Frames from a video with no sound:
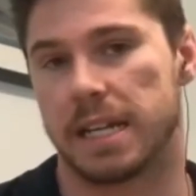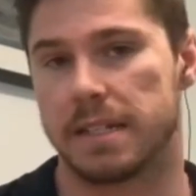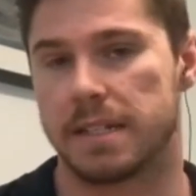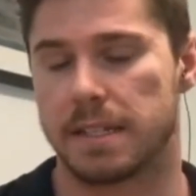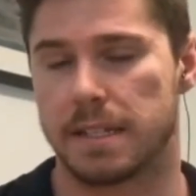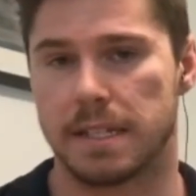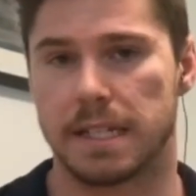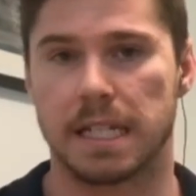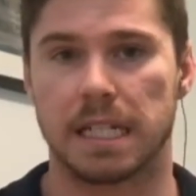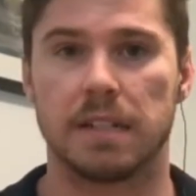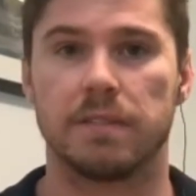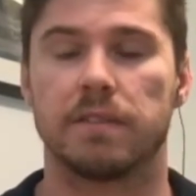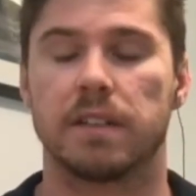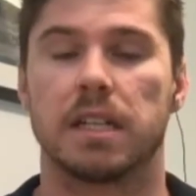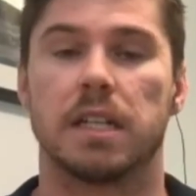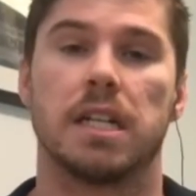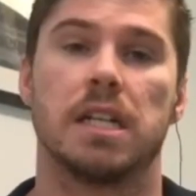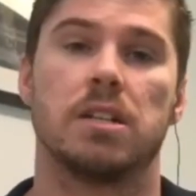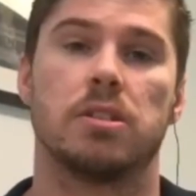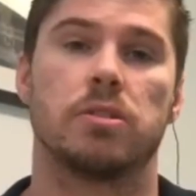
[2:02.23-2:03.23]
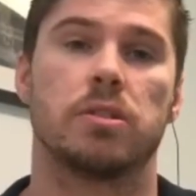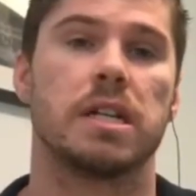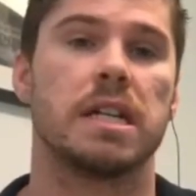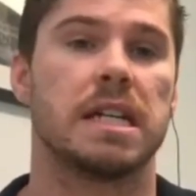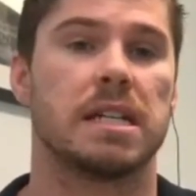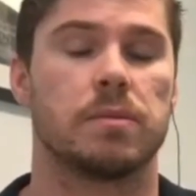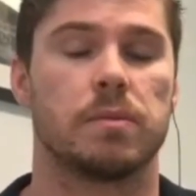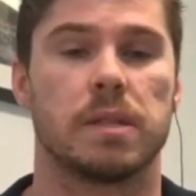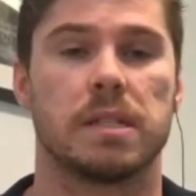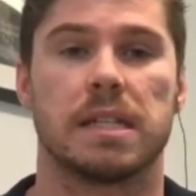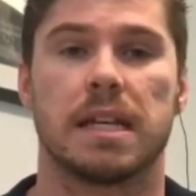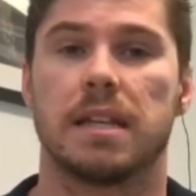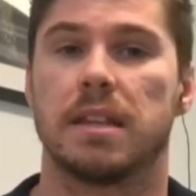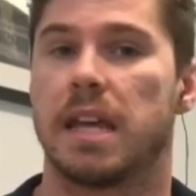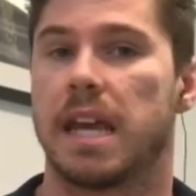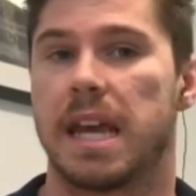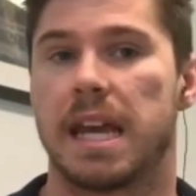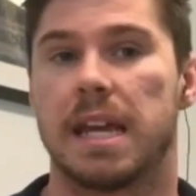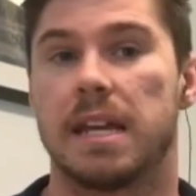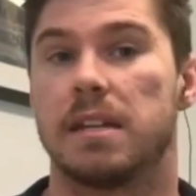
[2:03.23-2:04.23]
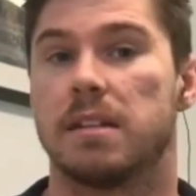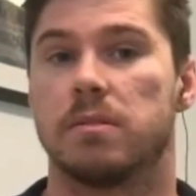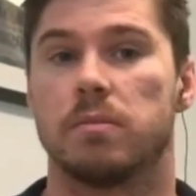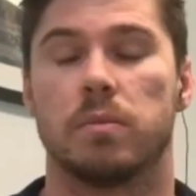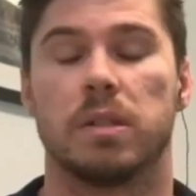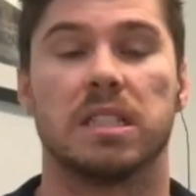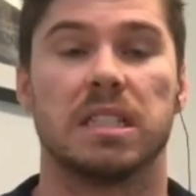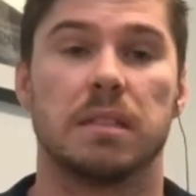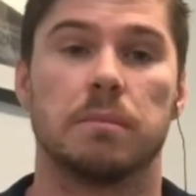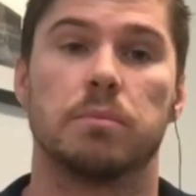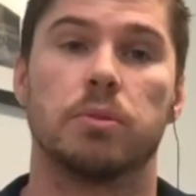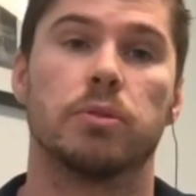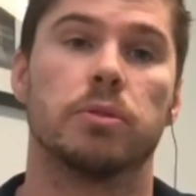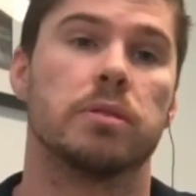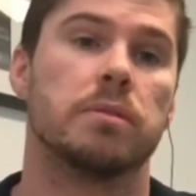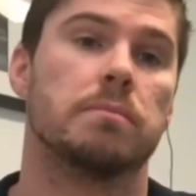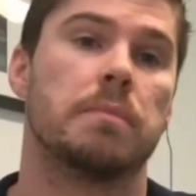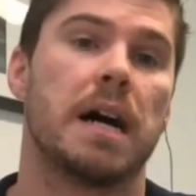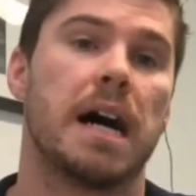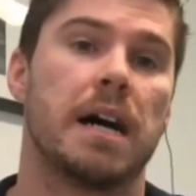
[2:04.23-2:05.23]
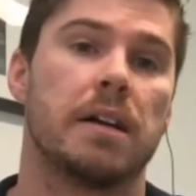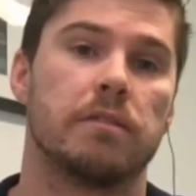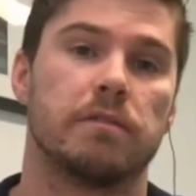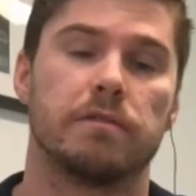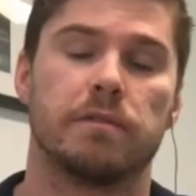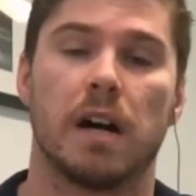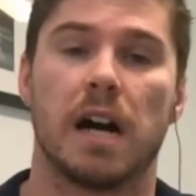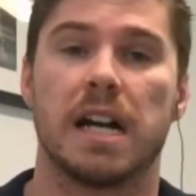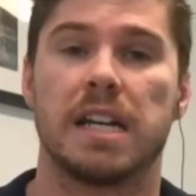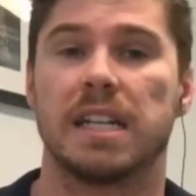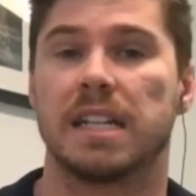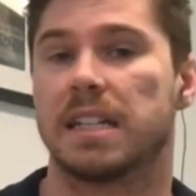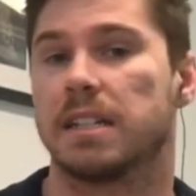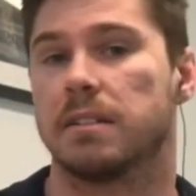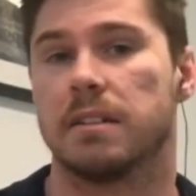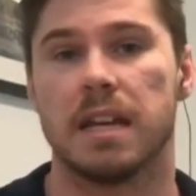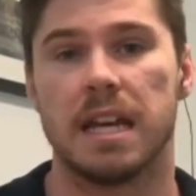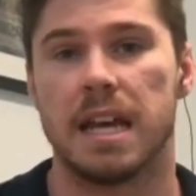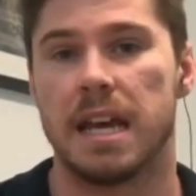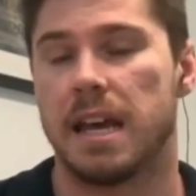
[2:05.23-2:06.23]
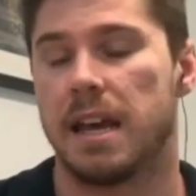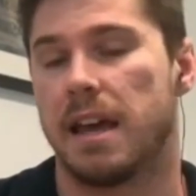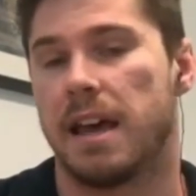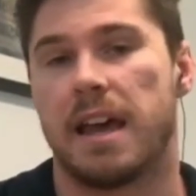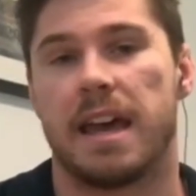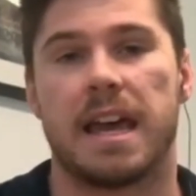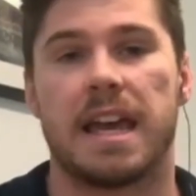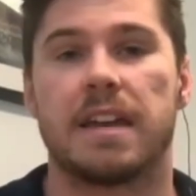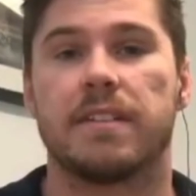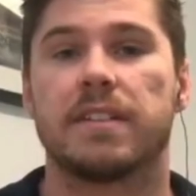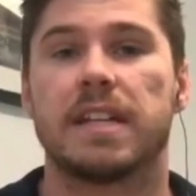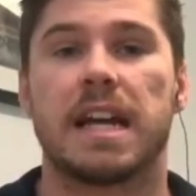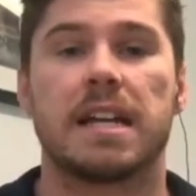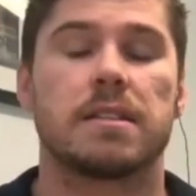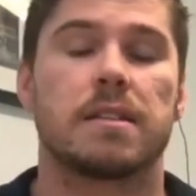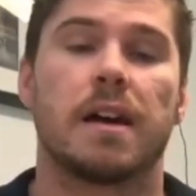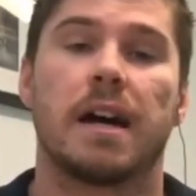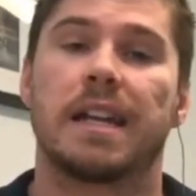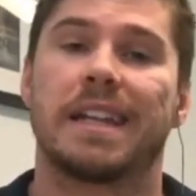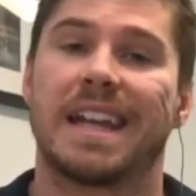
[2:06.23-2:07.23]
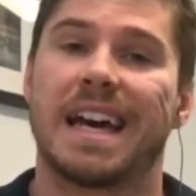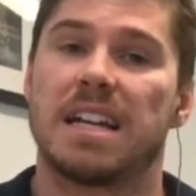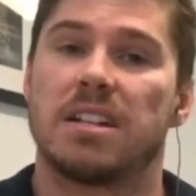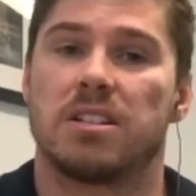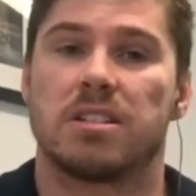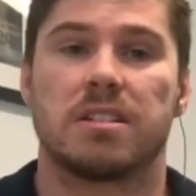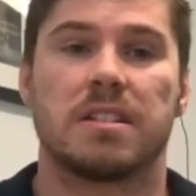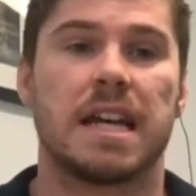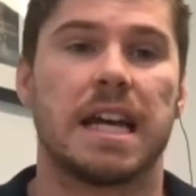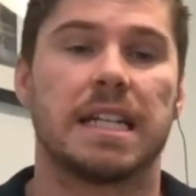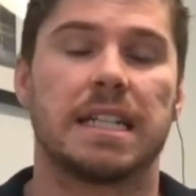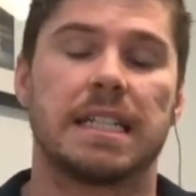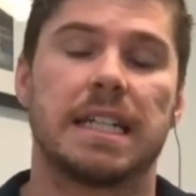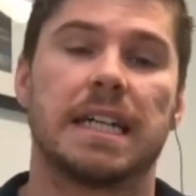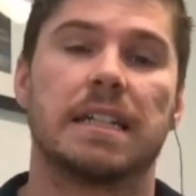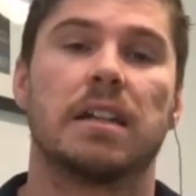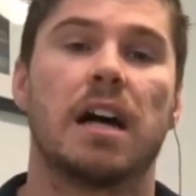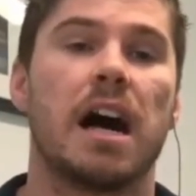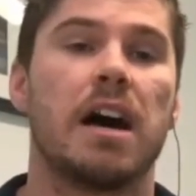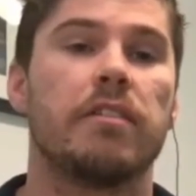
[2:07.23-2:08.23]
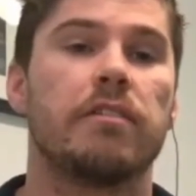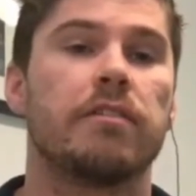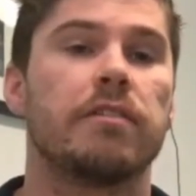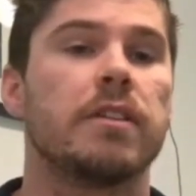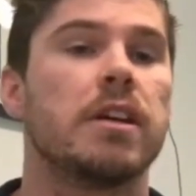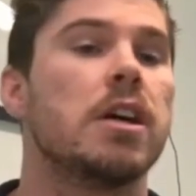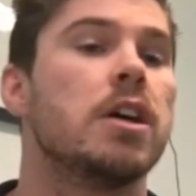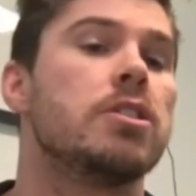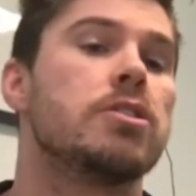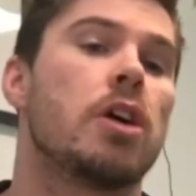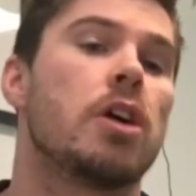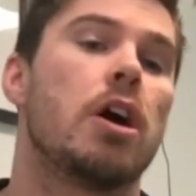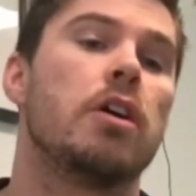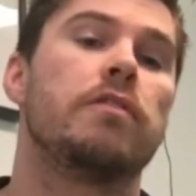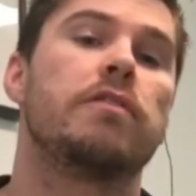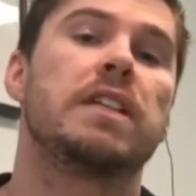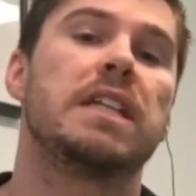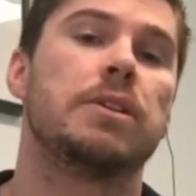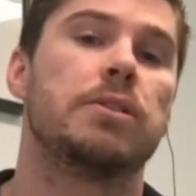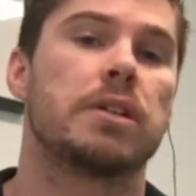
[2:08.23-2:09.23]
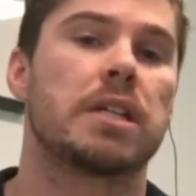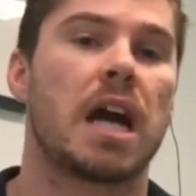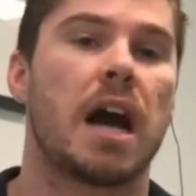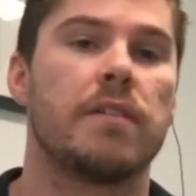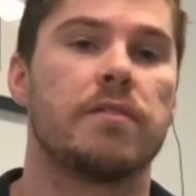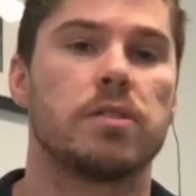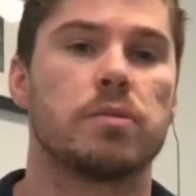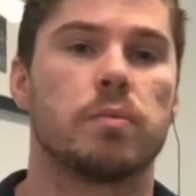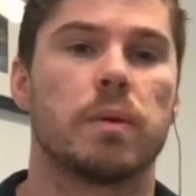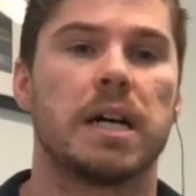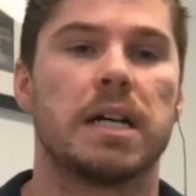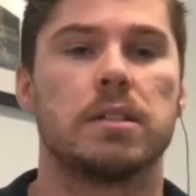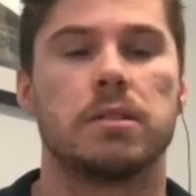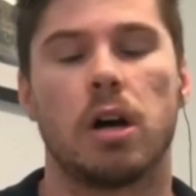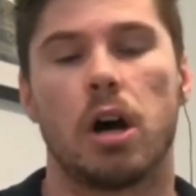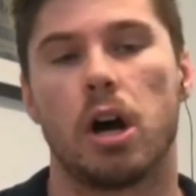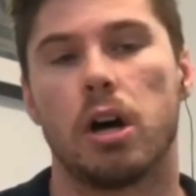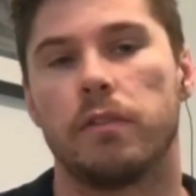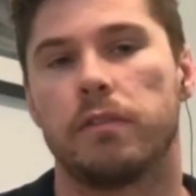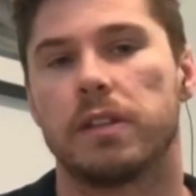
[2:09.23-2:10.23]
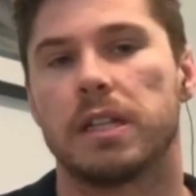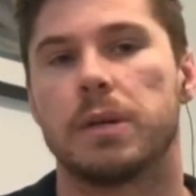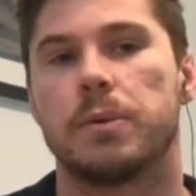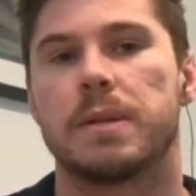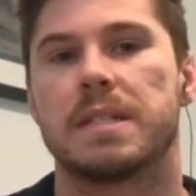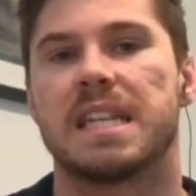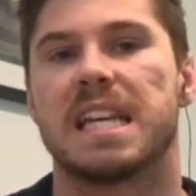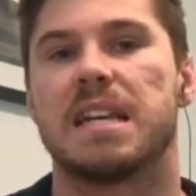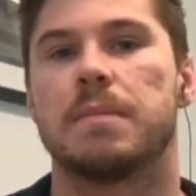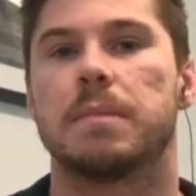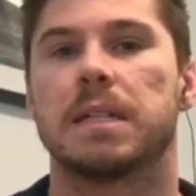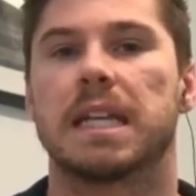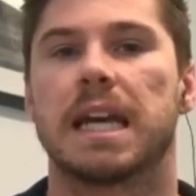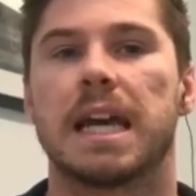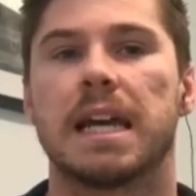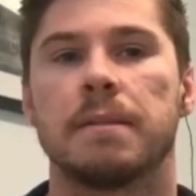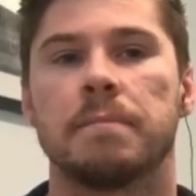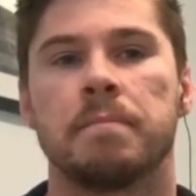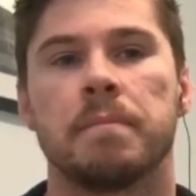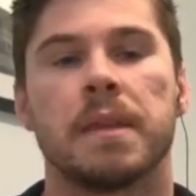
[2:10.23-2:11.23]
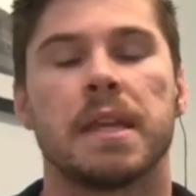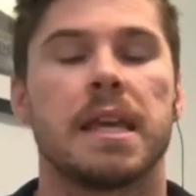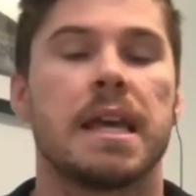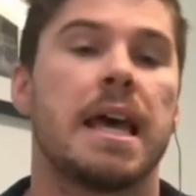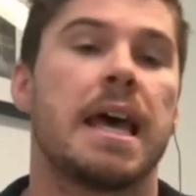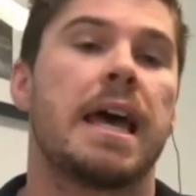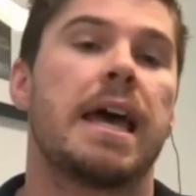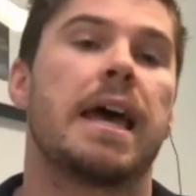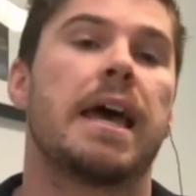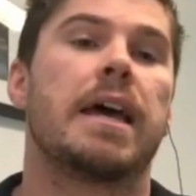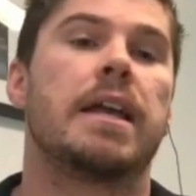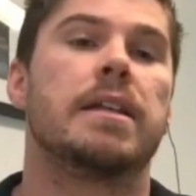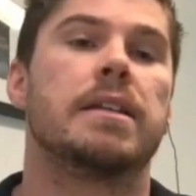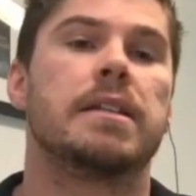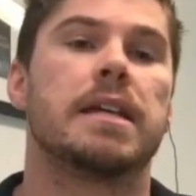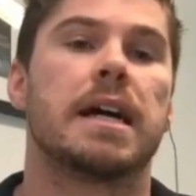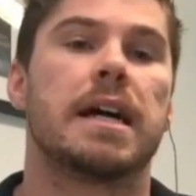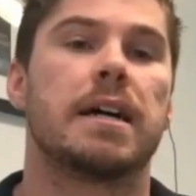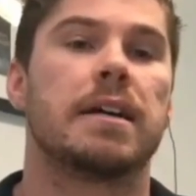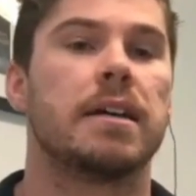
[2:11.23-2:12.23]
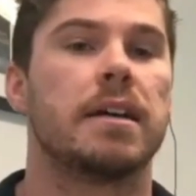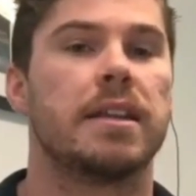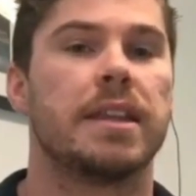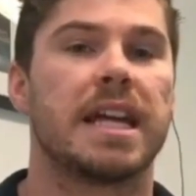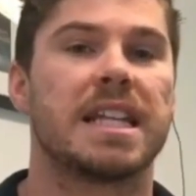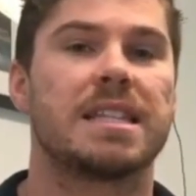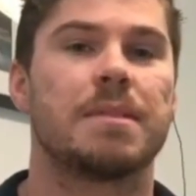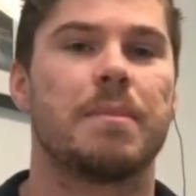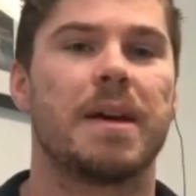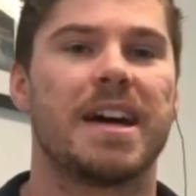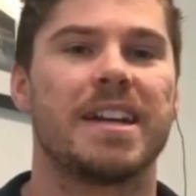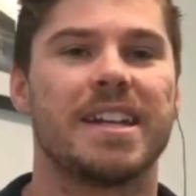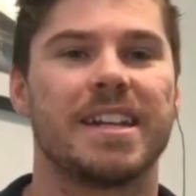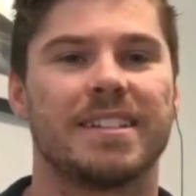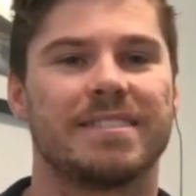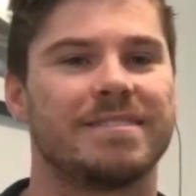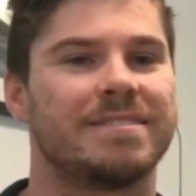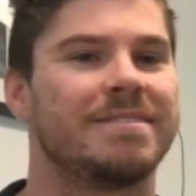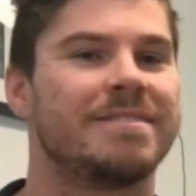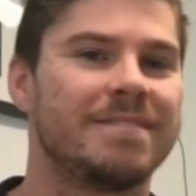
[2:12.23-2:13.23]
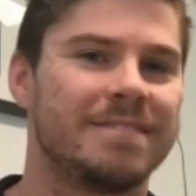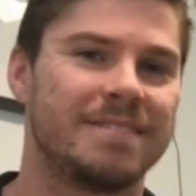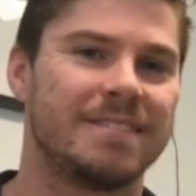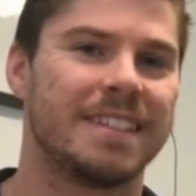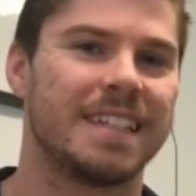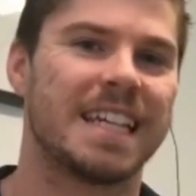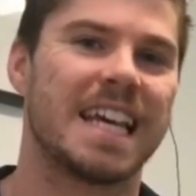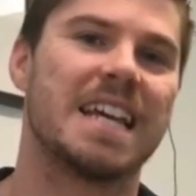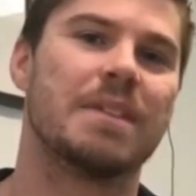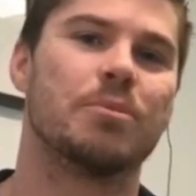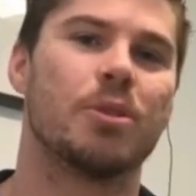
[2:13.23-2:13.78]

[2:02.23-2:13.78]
is a significant injury. As we said, the hand is a really important part of fighting, and even outside of that, just day-to-day life. So hopefully he recovers well. Hopefully we see him again. And that's about it. Keep